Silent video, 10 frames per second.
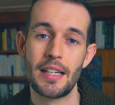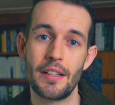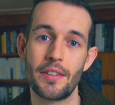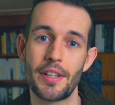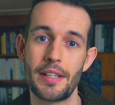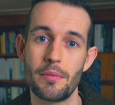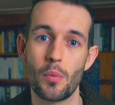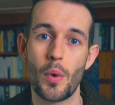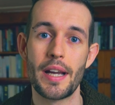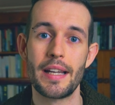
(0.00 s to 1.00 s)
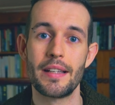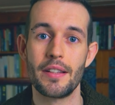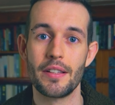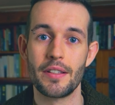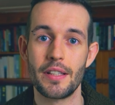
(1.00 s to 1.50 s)
in the same way
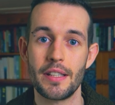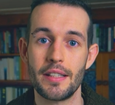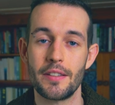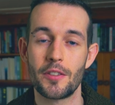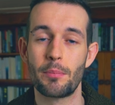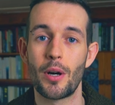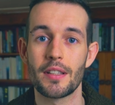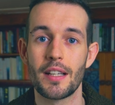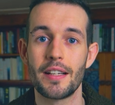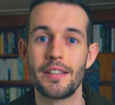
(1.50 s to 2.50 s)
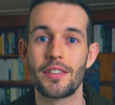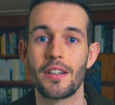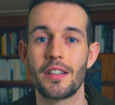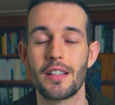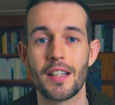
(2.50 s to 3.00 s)
that the spotlight
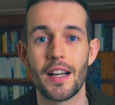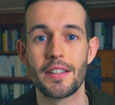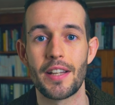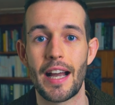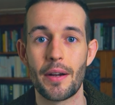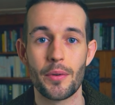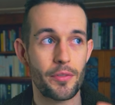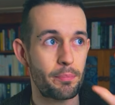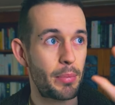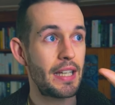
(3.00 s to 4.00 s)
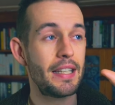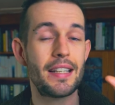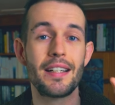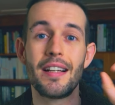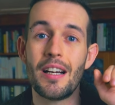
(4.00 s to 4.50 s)
on a lighthouse
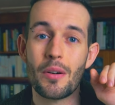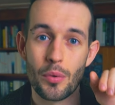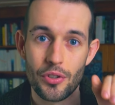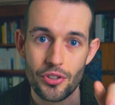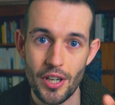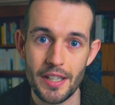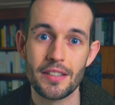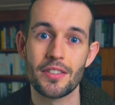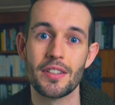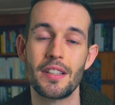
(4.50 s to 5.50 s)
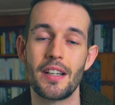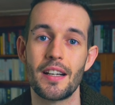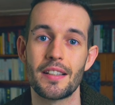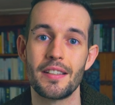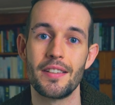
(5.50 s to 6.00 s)
peak will shine into the
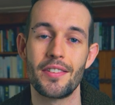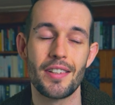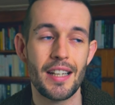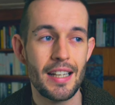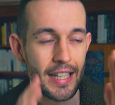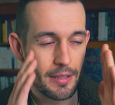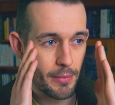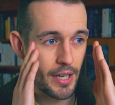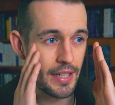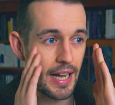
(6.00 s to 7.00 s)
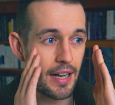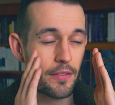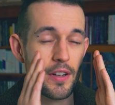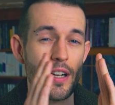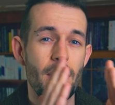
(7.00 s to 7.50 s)
darkness. It might
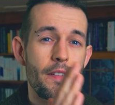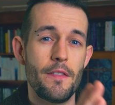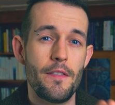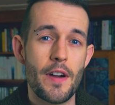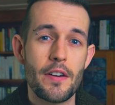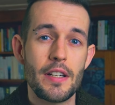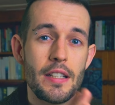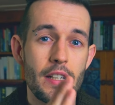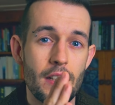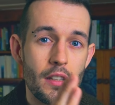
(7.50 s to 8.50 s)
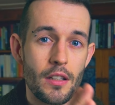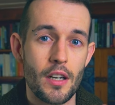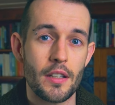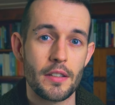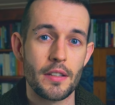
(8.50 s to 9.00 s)
have a very
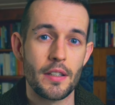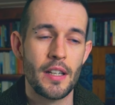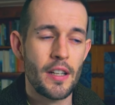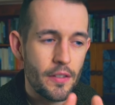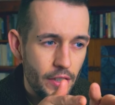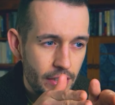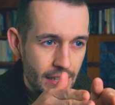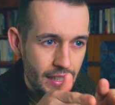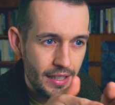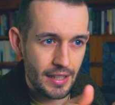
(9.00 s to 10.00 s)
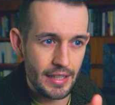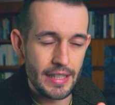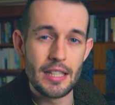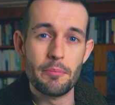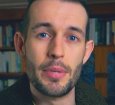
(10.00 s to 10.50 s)
long, very
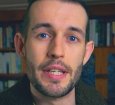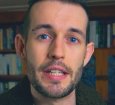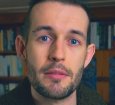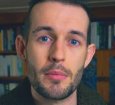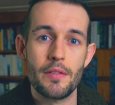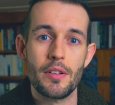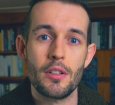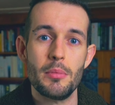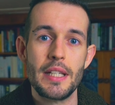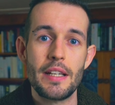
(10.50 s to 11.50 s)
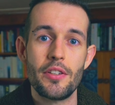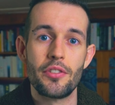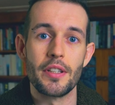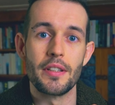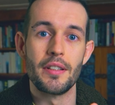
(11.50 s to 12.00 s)
clear beam of
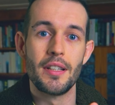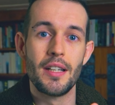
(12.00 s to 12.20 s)
illumination,